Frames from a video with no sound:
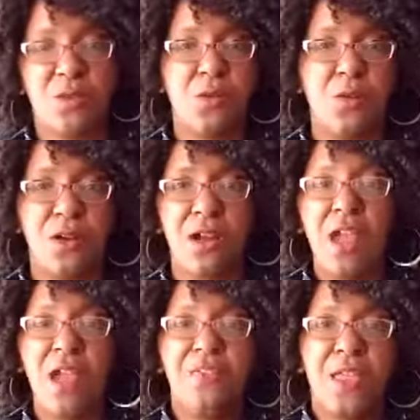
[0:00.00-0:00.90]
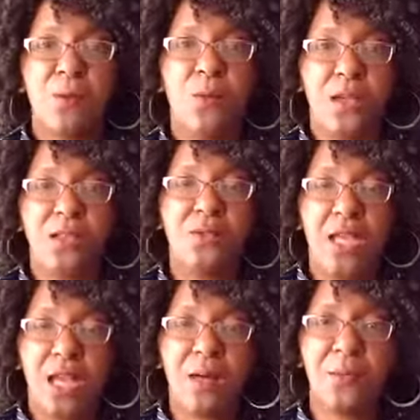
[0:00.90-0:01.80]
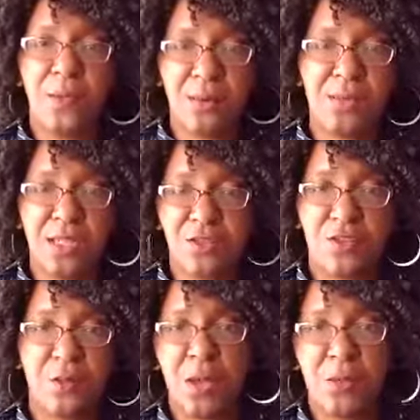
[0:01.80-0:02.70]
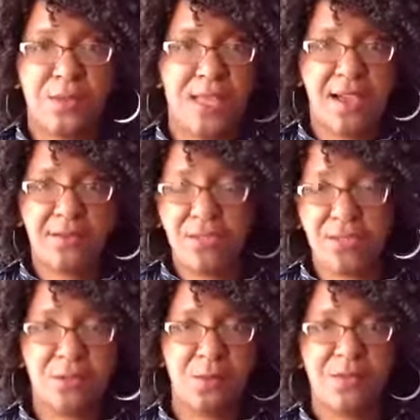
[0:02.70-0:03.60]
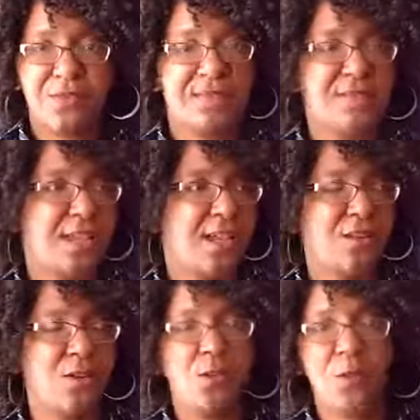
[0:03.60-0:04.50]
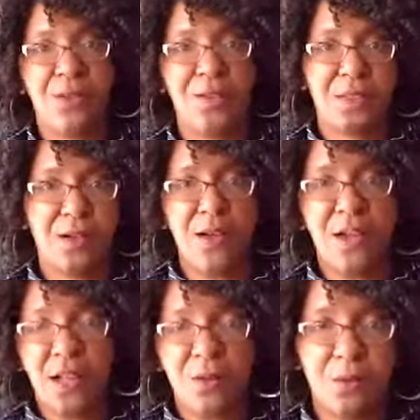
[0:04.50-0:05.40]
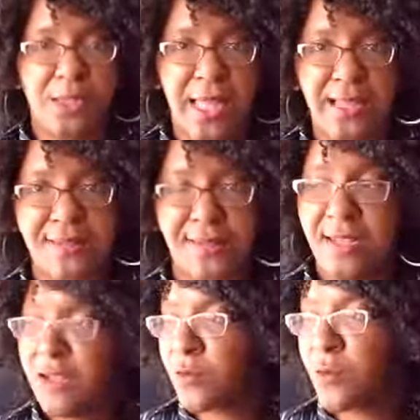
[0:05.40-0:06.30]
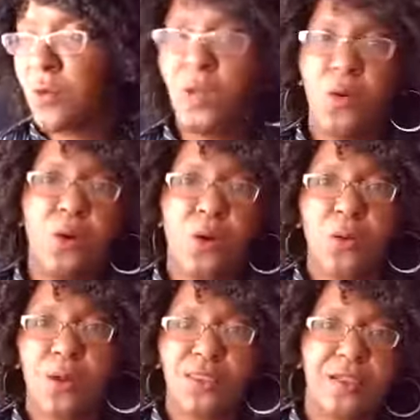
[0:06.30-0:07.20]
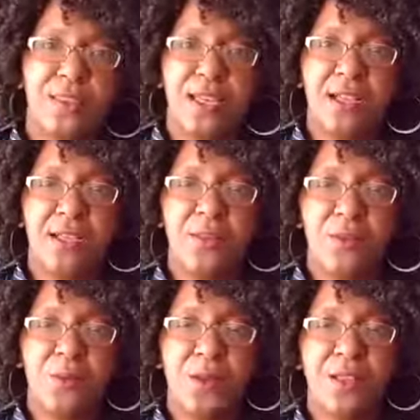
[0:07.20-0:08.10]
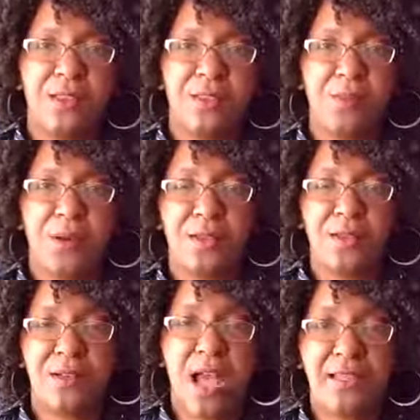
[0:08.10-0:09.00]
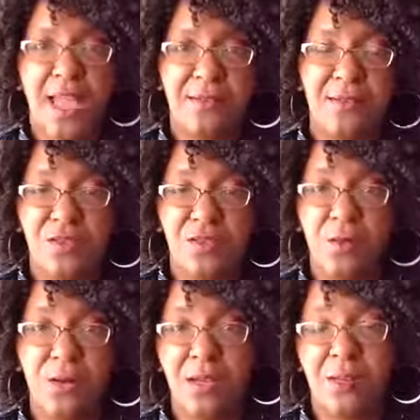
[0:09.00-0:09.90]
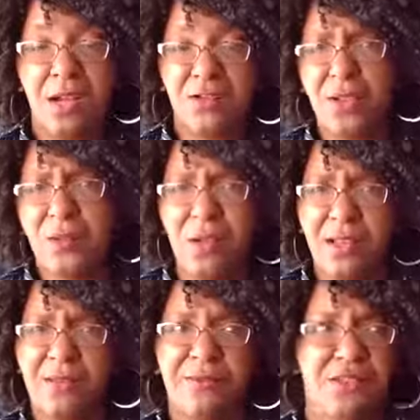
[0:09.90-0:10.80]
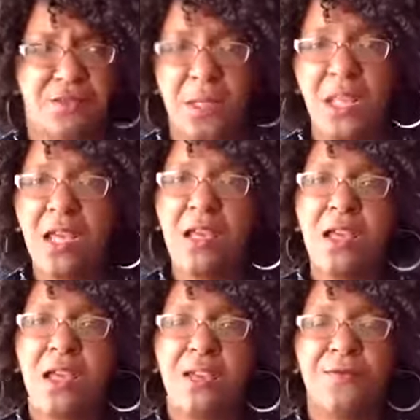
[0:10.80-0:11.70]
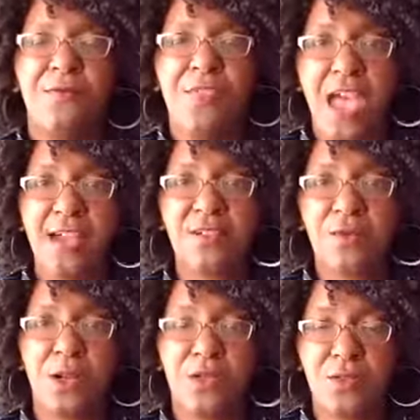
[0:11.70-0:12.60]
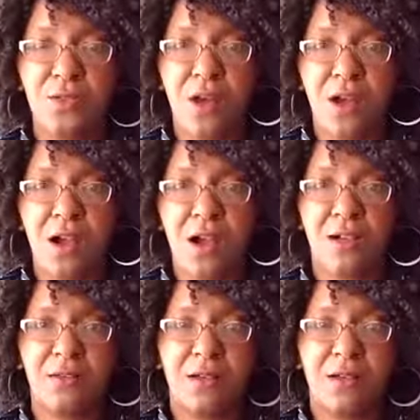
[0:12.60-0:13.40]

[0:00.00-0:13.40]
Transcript: or they want you to help them get to the point where they have clear and perfect skin, or where they're relaxed and natural, or whether they, you know, where they're not having to worry about trademark infringement. If that's where you are